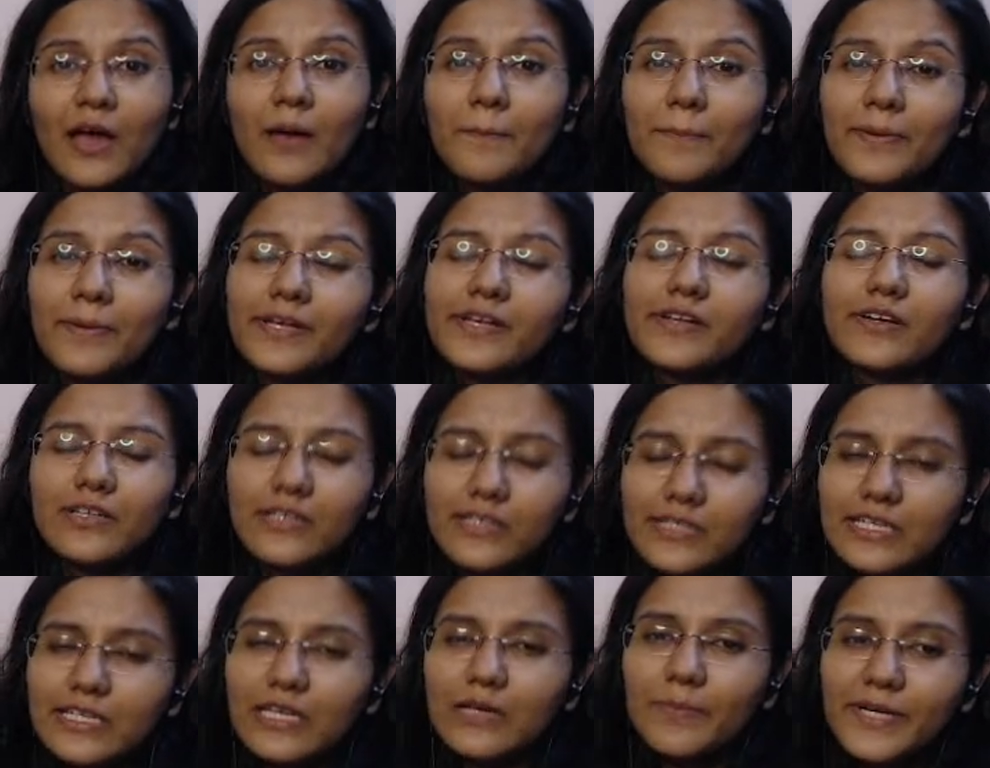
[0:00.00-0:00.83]
But a
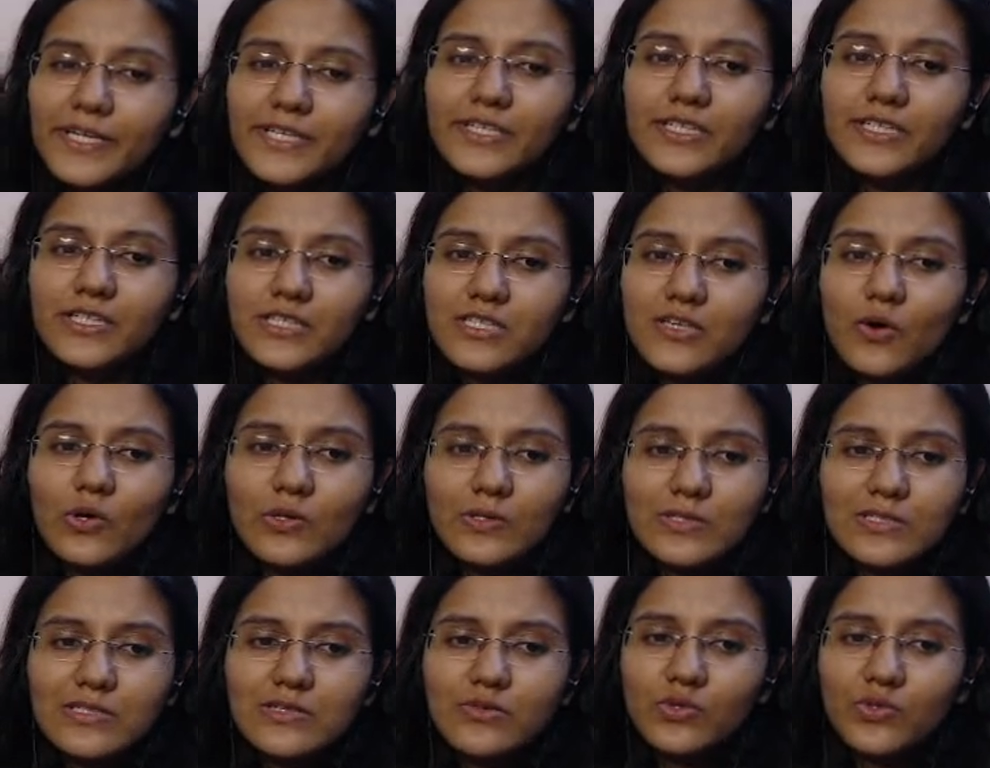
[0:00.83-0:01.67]
little bit, it's
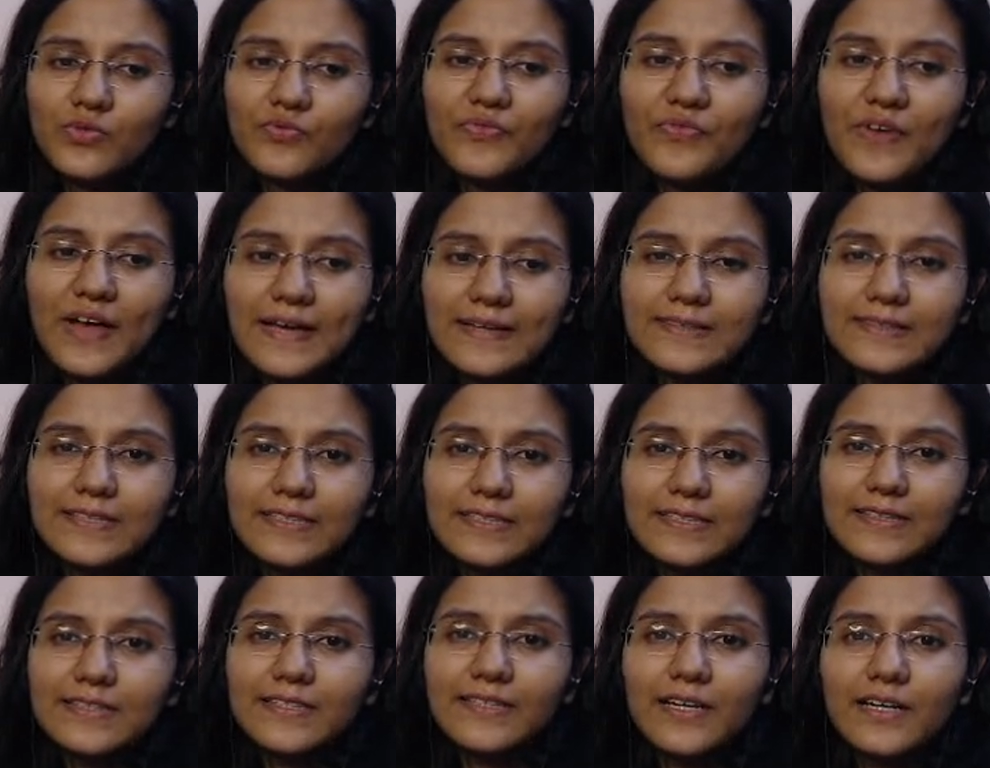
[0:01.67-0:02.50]
also the fact
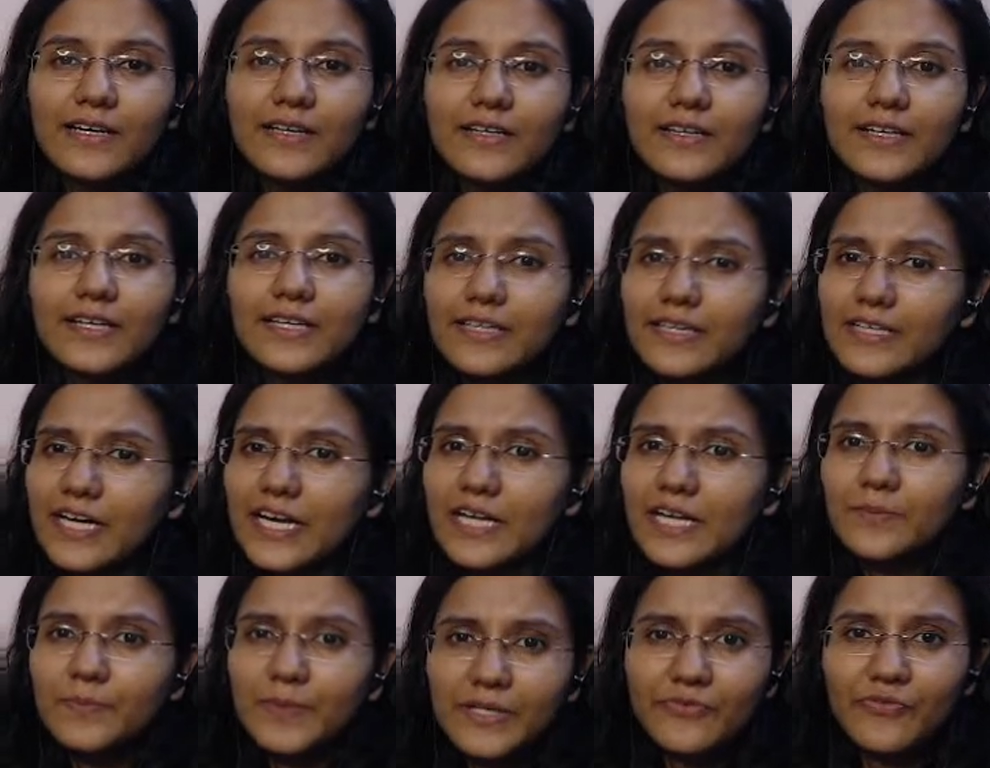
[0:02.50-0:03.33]
that they are
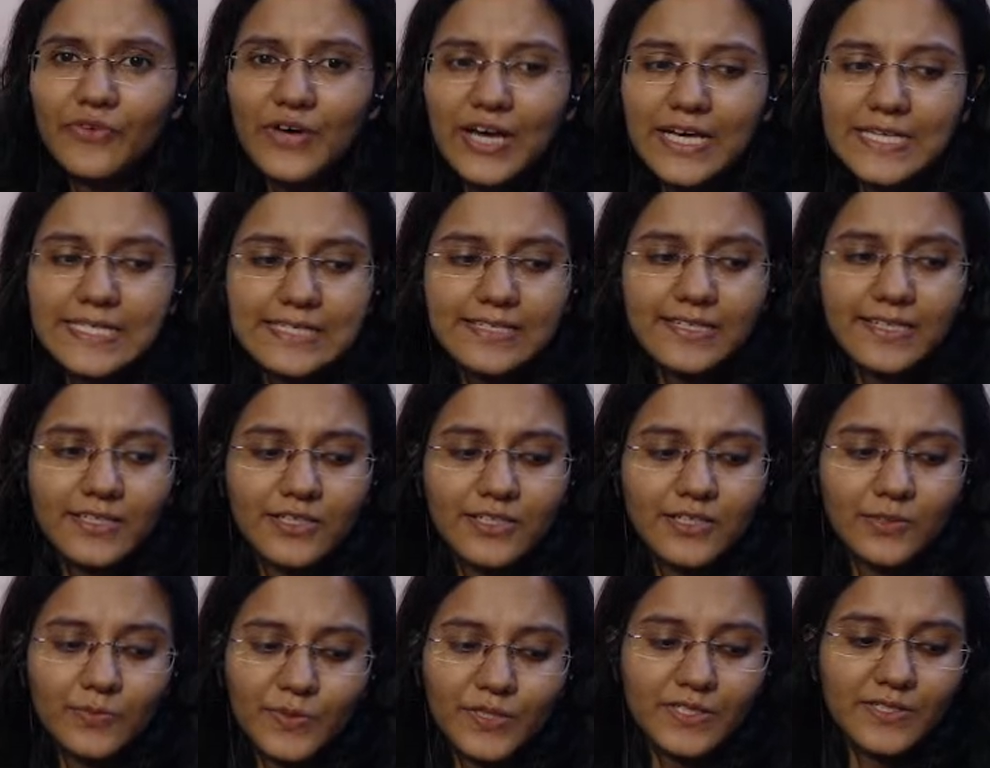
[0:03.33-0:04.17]
incredibly
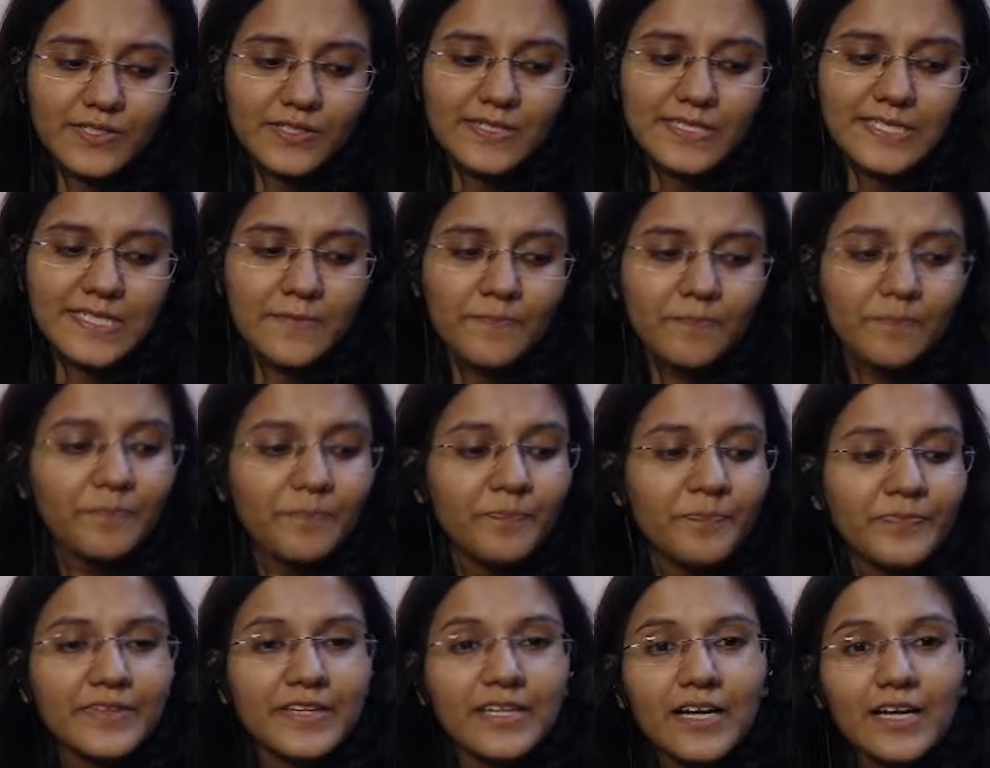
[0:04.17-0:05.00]
fascinated, because
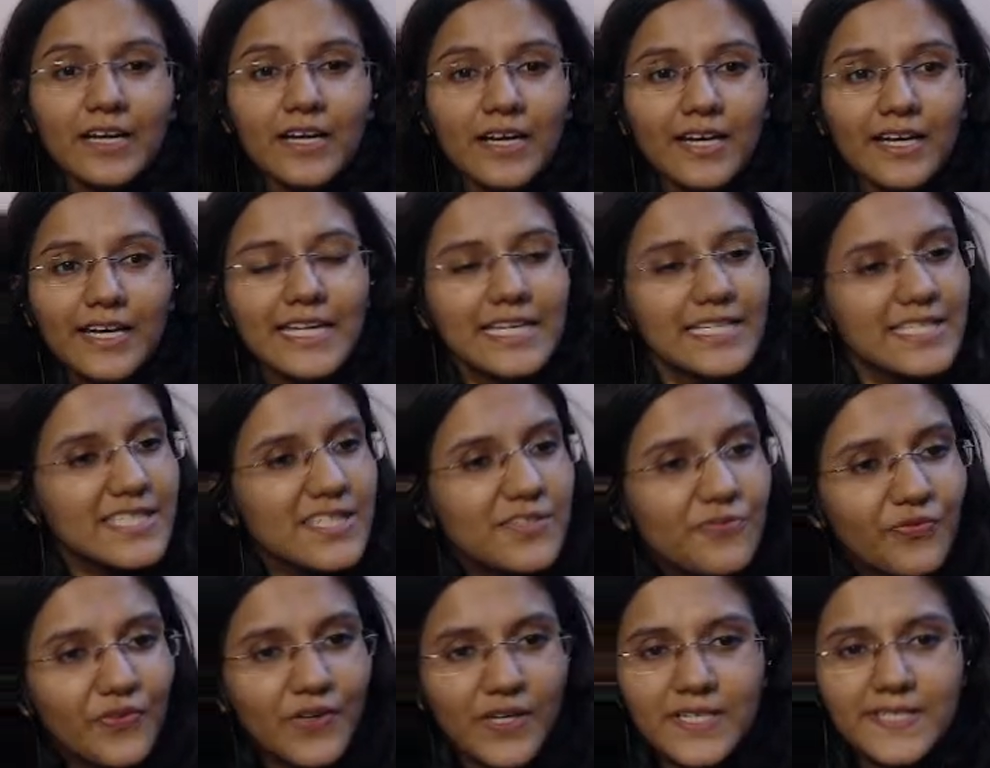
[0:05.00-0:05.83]
he's the
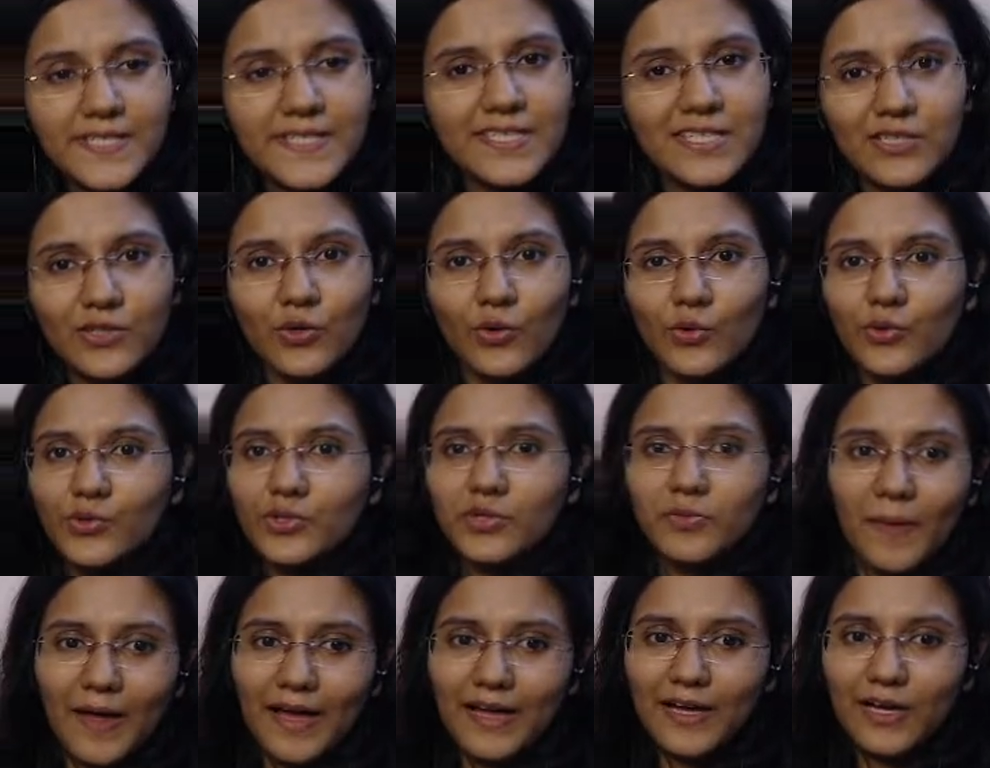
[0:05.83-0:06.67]
first to go to
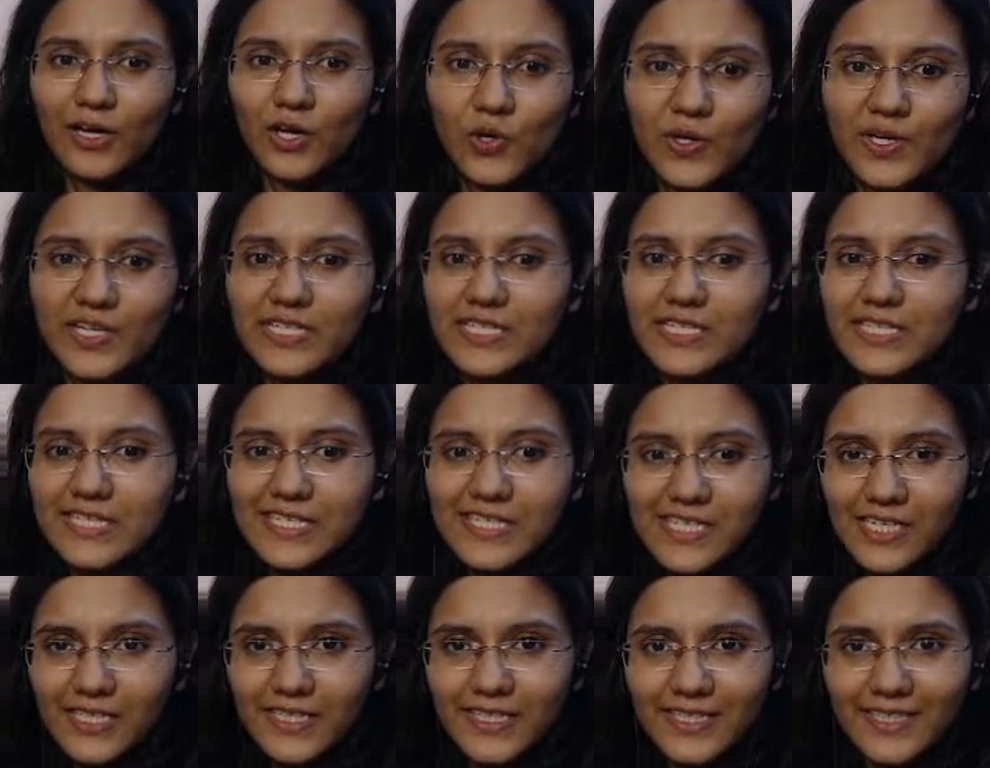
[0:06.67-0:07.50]
Bangalore and
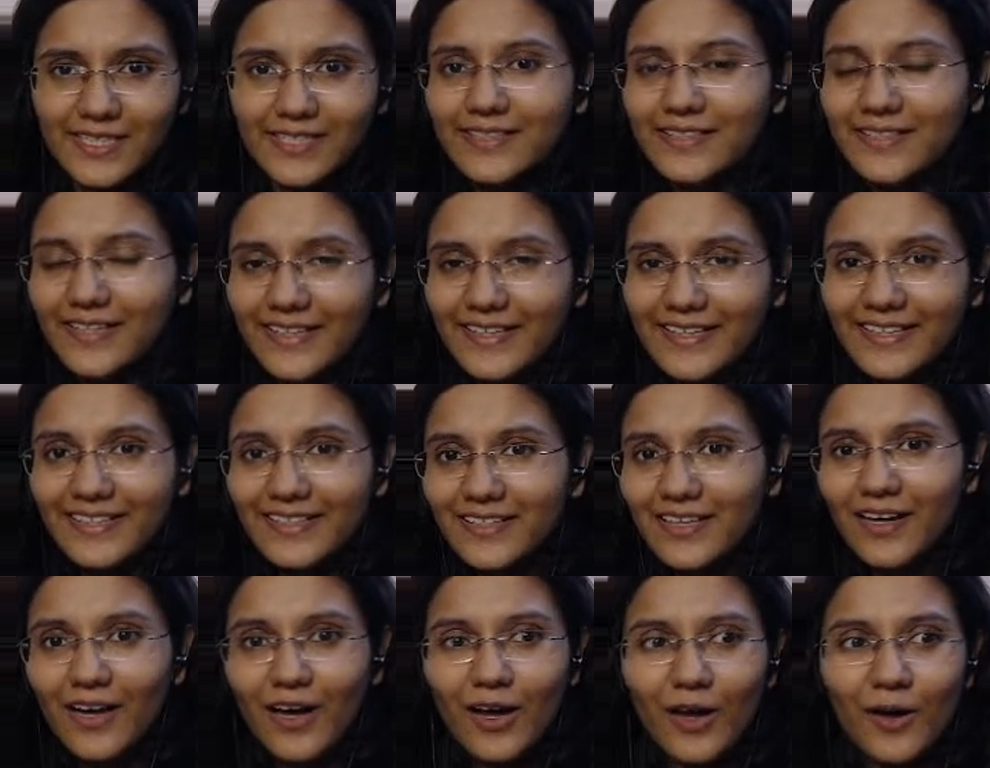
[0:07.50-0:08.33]
study,
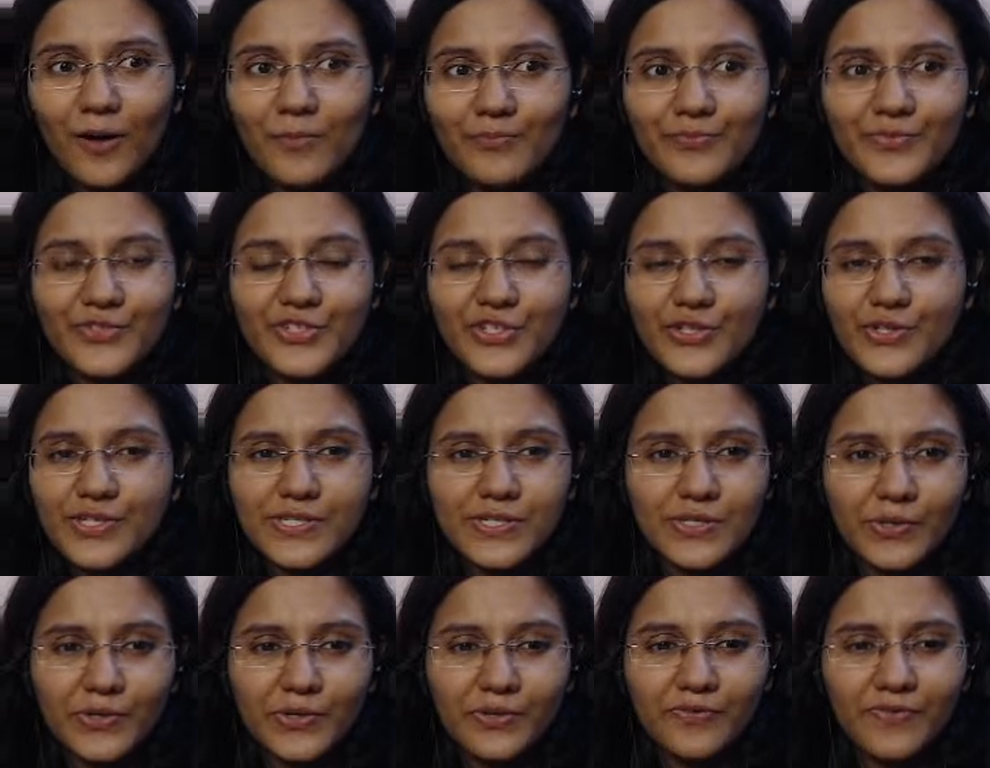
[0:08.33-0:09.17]
right? So they're
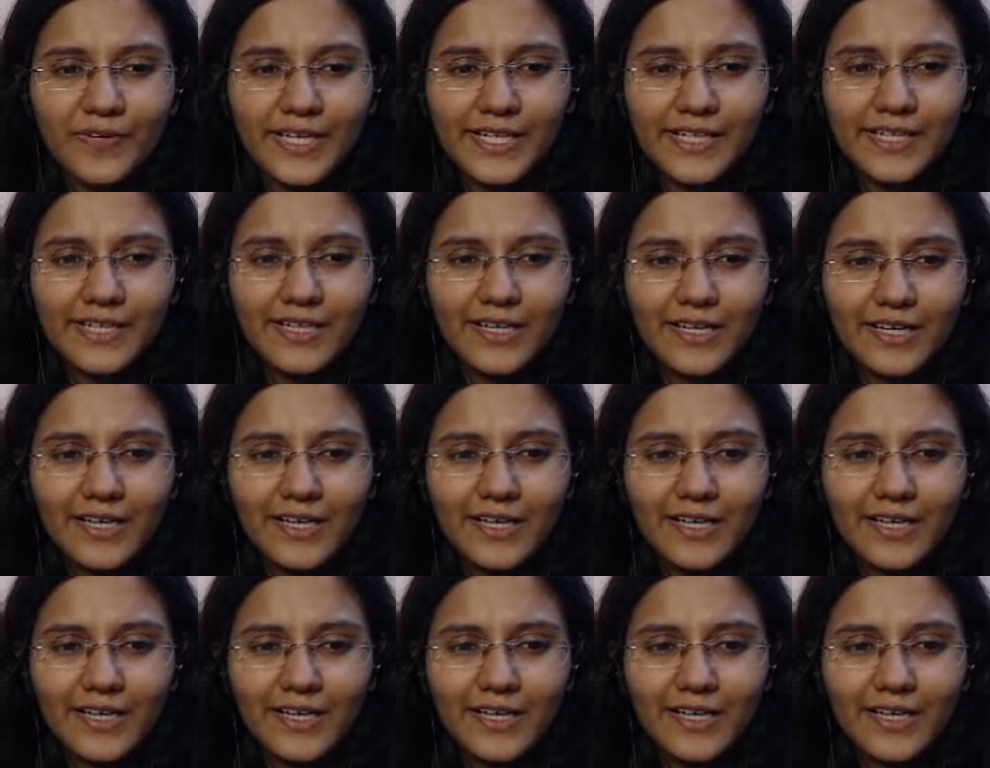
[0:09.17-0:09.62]
sort of like,